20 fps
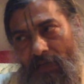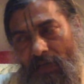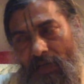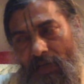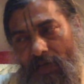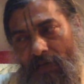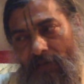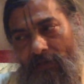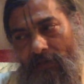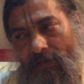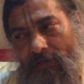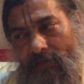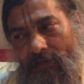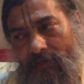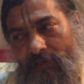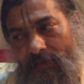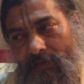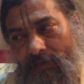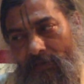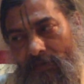And
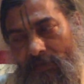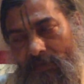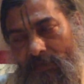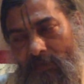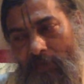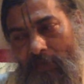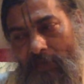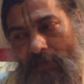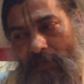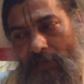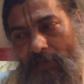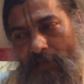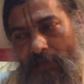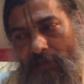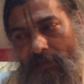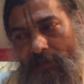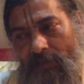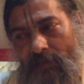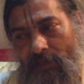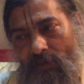His
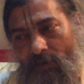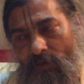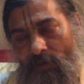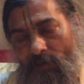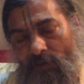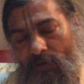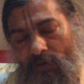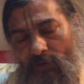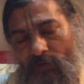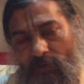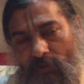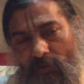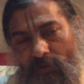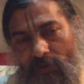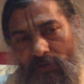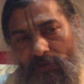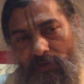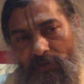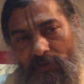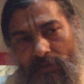speciality is according to
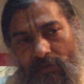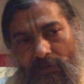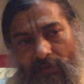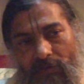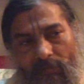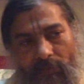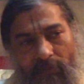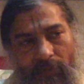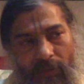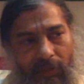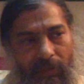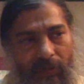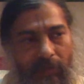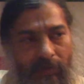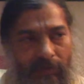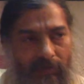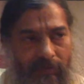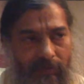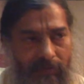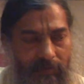His
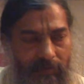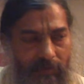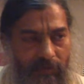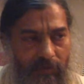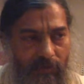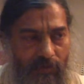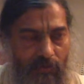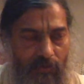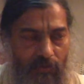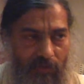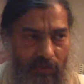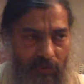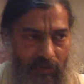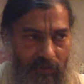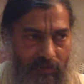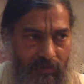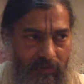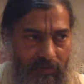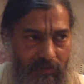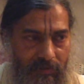parikaras, His
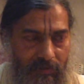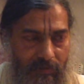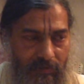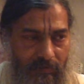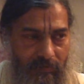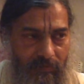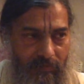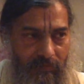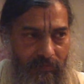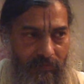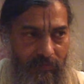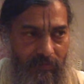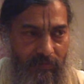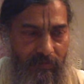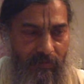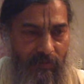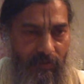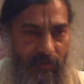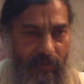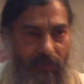associates.
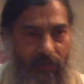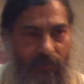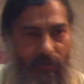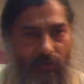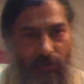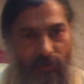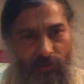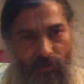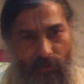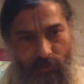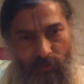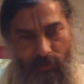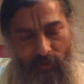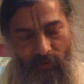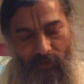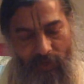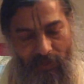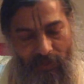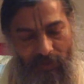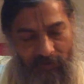So then you will know
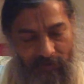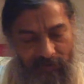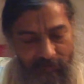about that.